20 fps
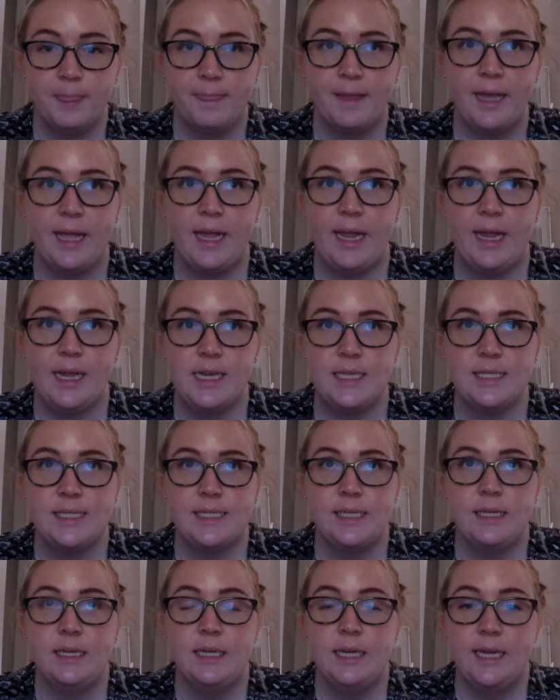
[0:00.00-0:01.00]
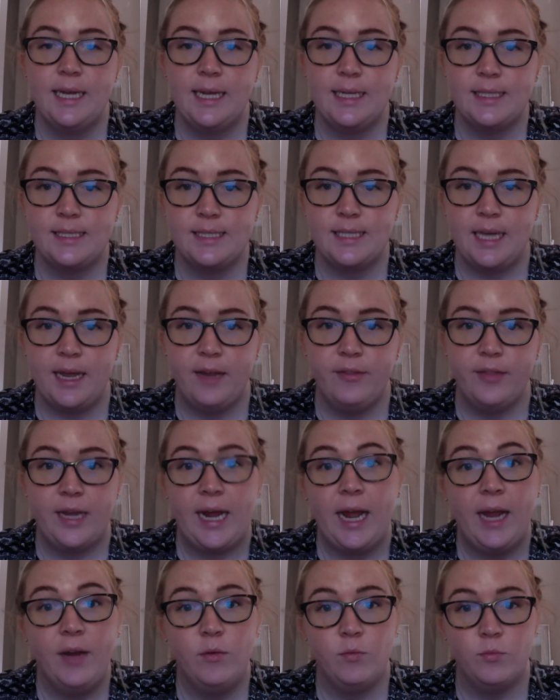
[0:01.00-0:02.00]
and it said that
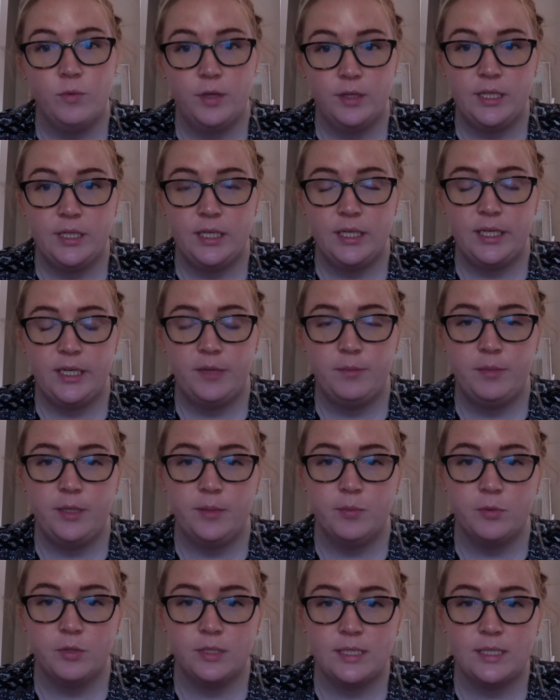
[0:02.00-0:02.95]
I really need people